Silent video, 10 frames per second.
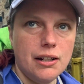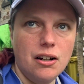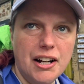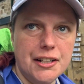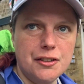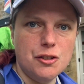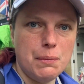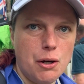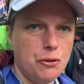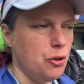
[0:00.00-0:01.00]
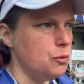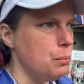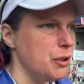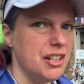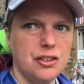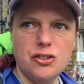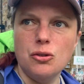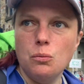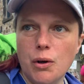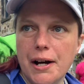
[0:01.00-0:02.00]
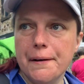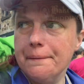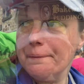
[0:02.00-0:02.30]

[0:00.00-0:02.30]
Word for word: I can smell those puddings somewhere.